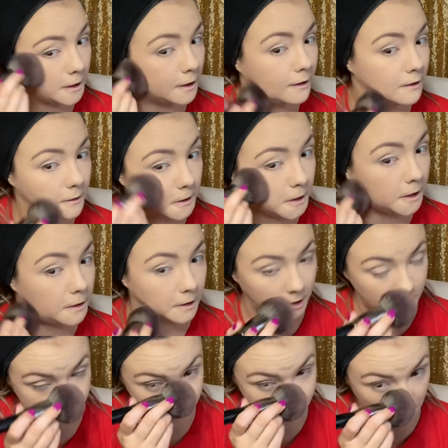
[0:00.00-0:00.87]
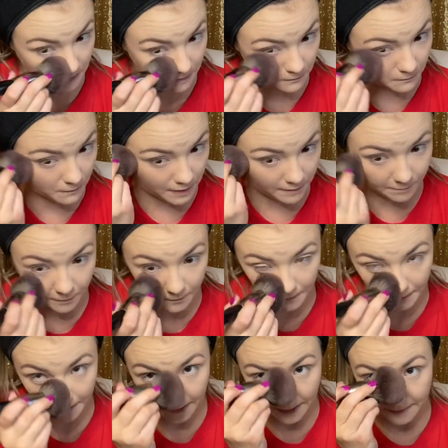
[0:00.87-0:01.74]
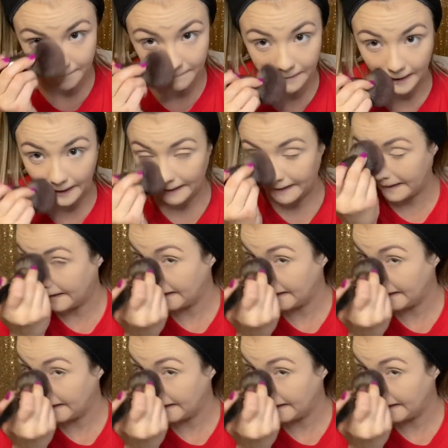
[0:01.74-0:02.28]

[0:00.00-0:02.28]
And I just kind of wipe away that bake